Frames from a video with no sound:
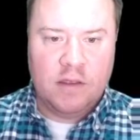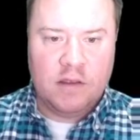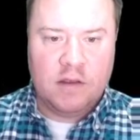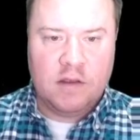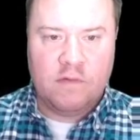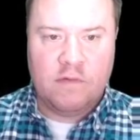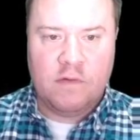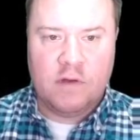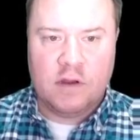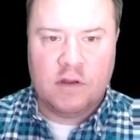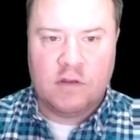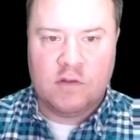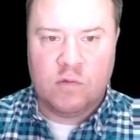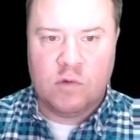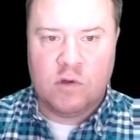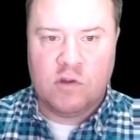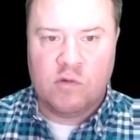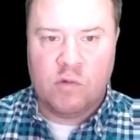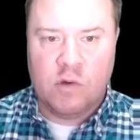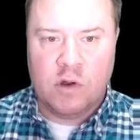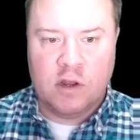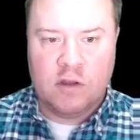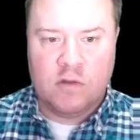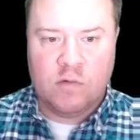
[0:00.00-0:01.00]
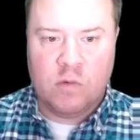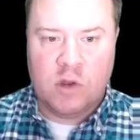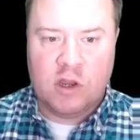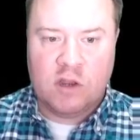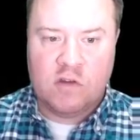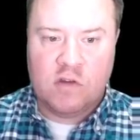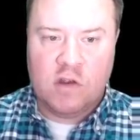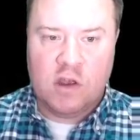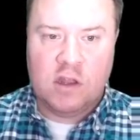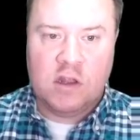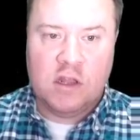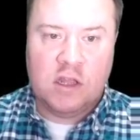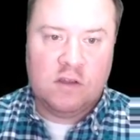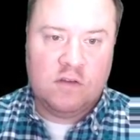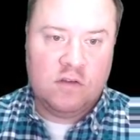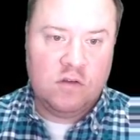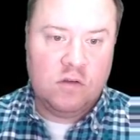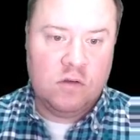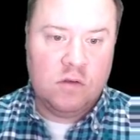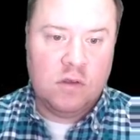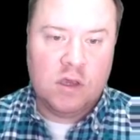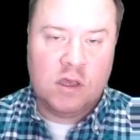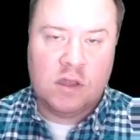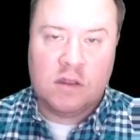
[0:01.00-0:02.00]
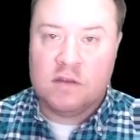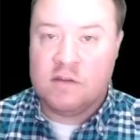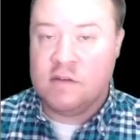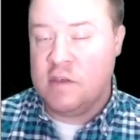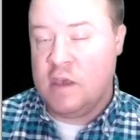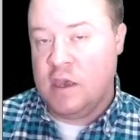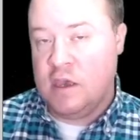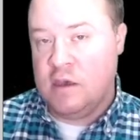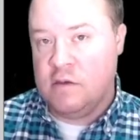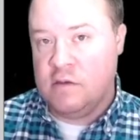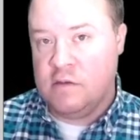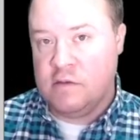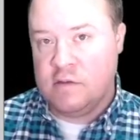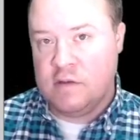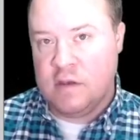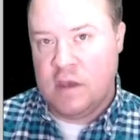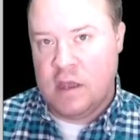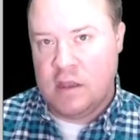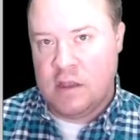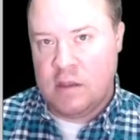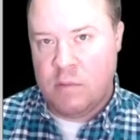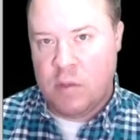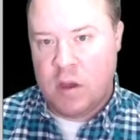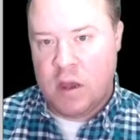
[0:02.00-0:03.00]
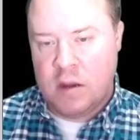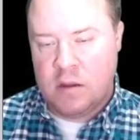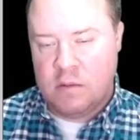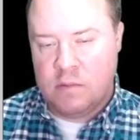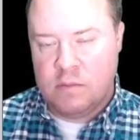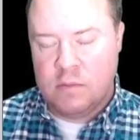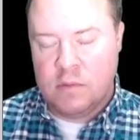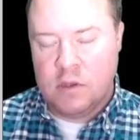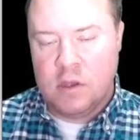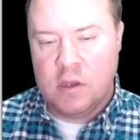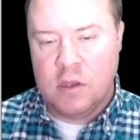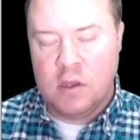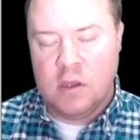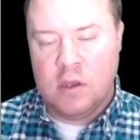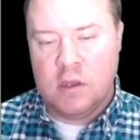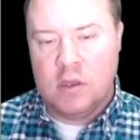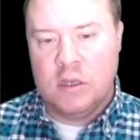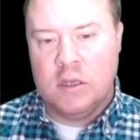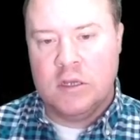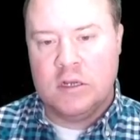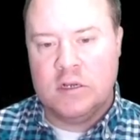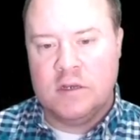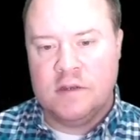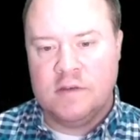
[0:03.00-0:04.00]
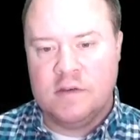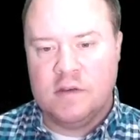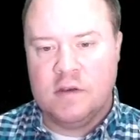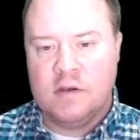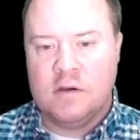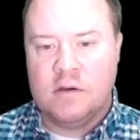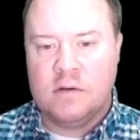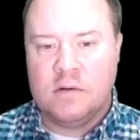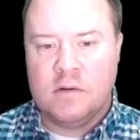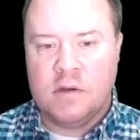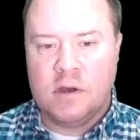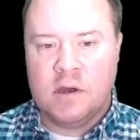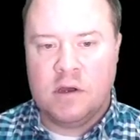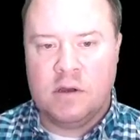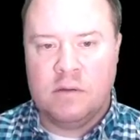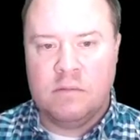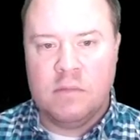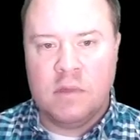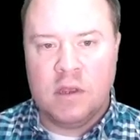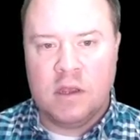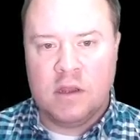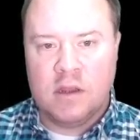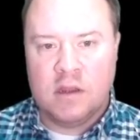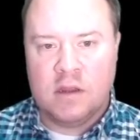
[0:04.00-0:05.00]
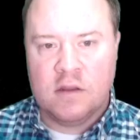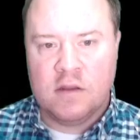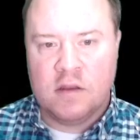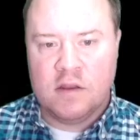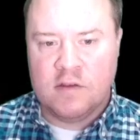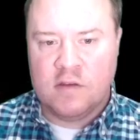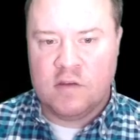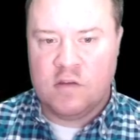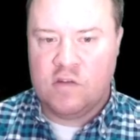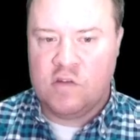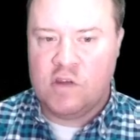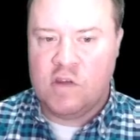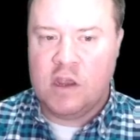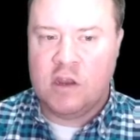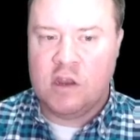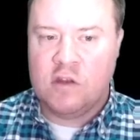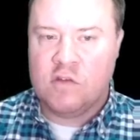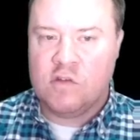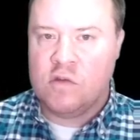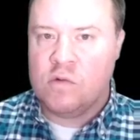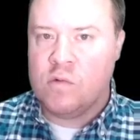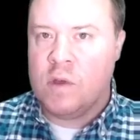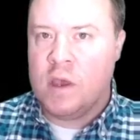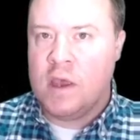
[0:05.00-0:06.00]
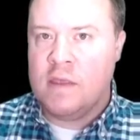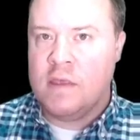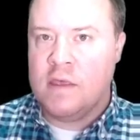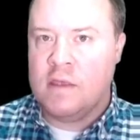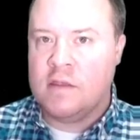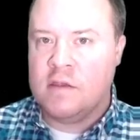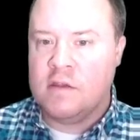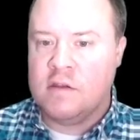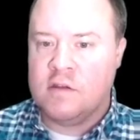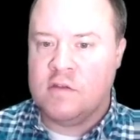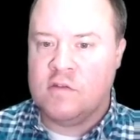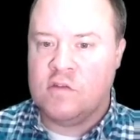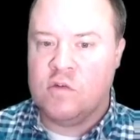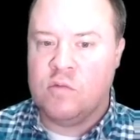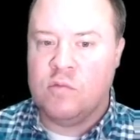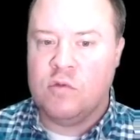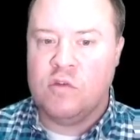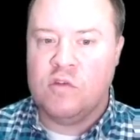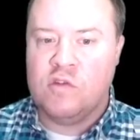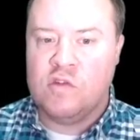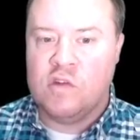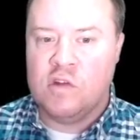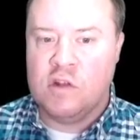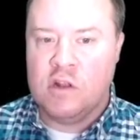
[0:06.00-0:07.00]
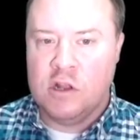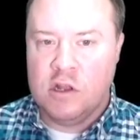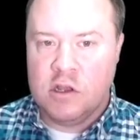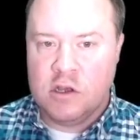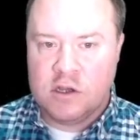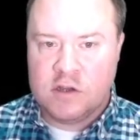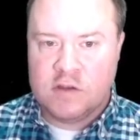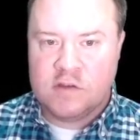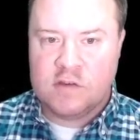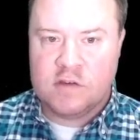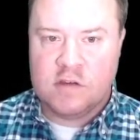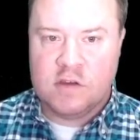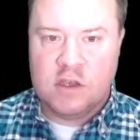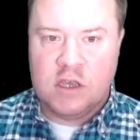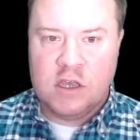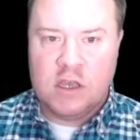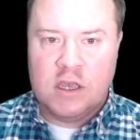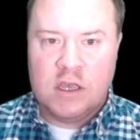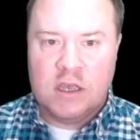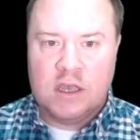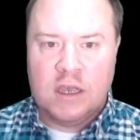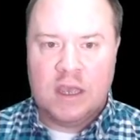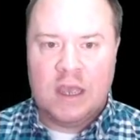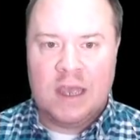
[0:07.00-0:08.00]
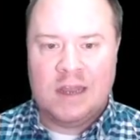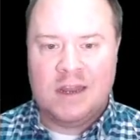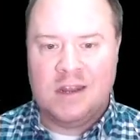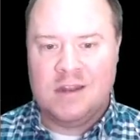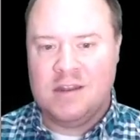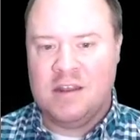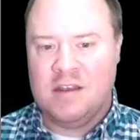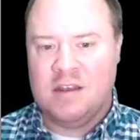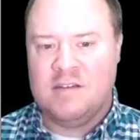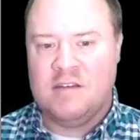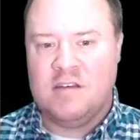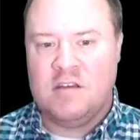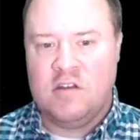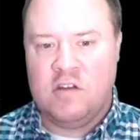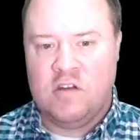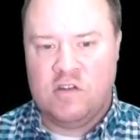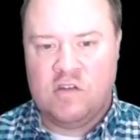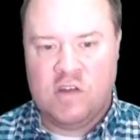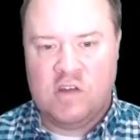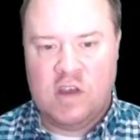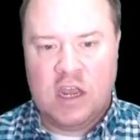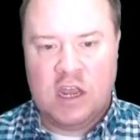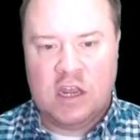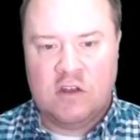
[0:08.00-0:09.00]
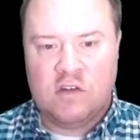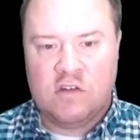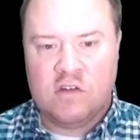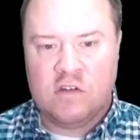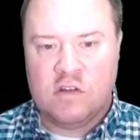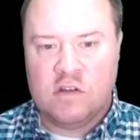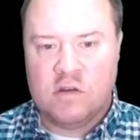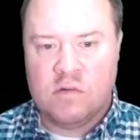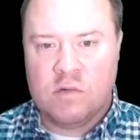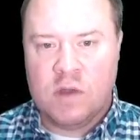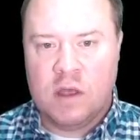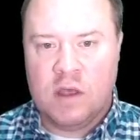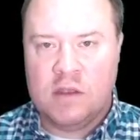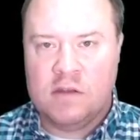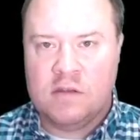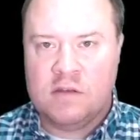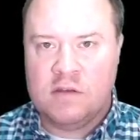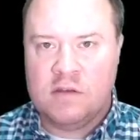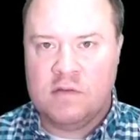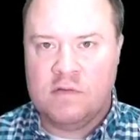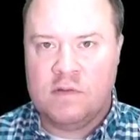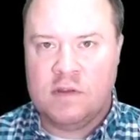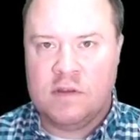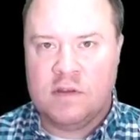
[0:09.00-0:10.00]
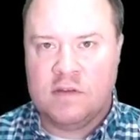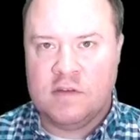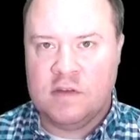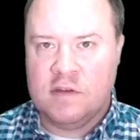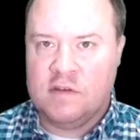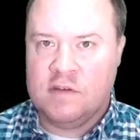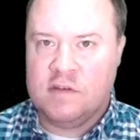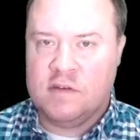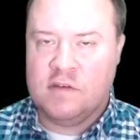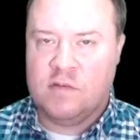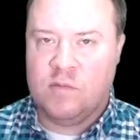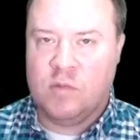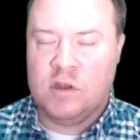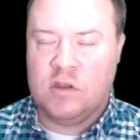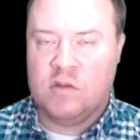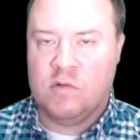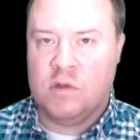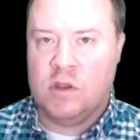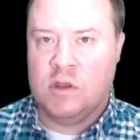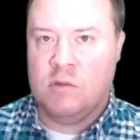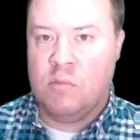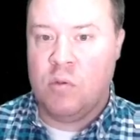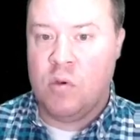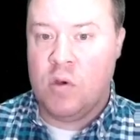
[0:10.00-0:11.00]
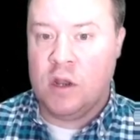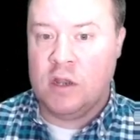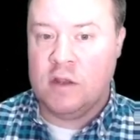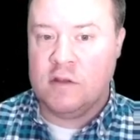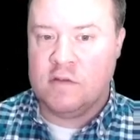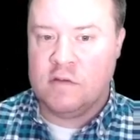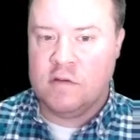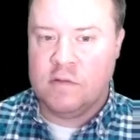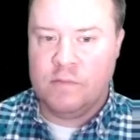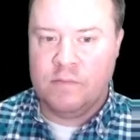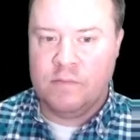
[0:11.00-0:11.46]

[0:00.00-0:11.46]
difference which one is which unless you look at the scales at the bottom. So it doesn't change the way that the distribution looks, and it doesn't change the relative distances between points